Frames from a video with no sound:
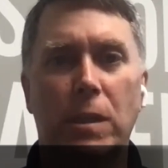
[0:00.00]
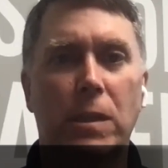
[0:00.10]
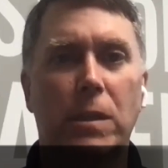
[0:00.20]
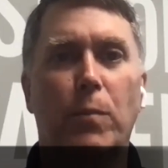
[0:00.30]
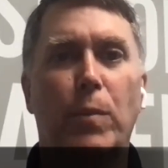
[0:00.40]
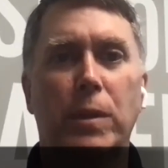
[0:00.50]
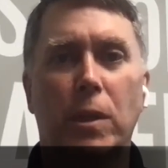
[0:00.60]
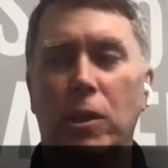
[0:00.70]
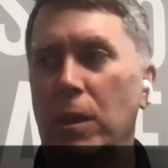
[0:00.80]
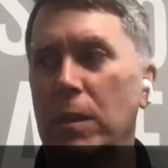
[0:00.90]
this is a
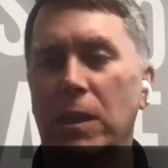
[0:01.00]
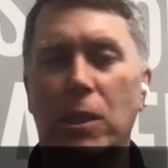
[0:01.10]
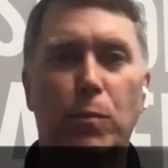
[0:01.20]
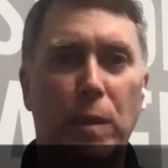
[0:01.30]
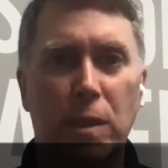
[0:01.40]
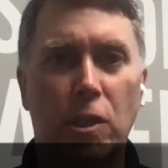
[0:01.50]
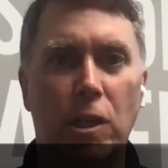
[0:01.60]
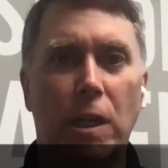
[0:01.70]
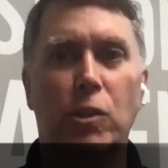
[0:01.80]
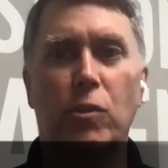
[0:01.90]
position, this is
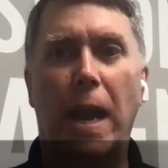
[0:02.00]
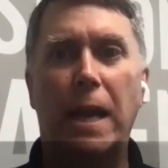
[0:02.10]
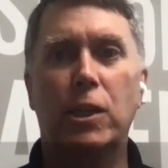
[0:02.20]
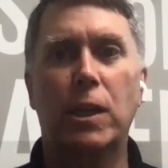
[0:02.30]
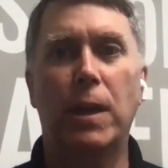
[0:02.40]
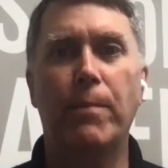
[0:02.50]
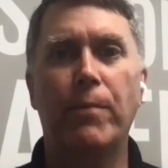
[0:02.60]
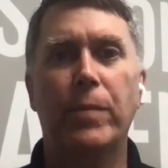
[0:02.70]
positioning strategy.